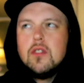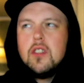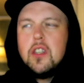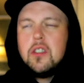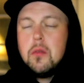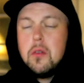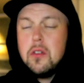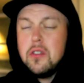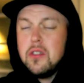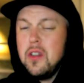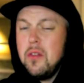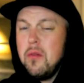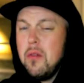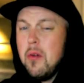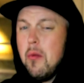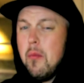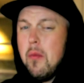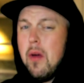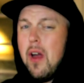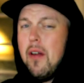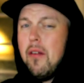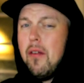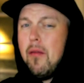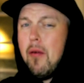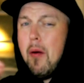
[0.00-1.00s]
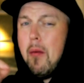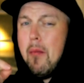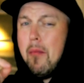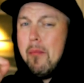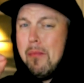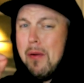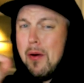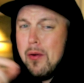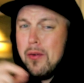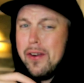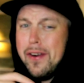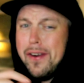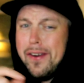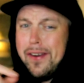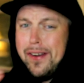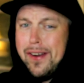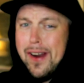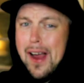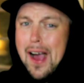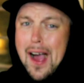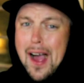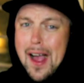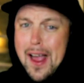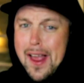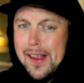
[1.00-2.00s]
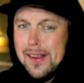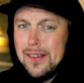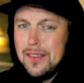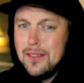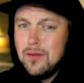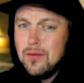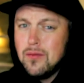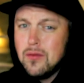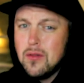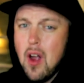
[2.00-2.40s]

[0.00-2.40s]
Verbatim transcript: especially if I'm, if I'm about to die, it